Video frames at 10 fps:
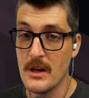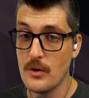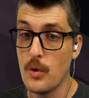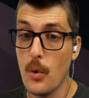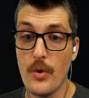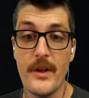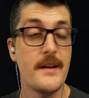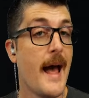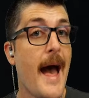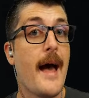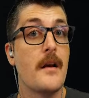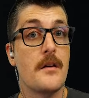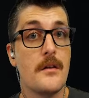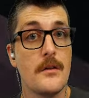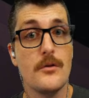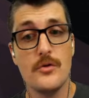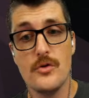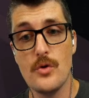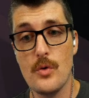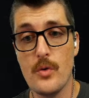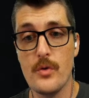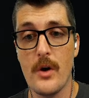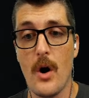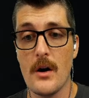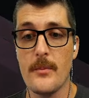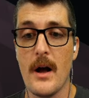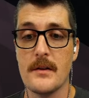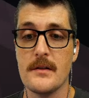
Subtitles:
cool thing to add to the hardened boxes.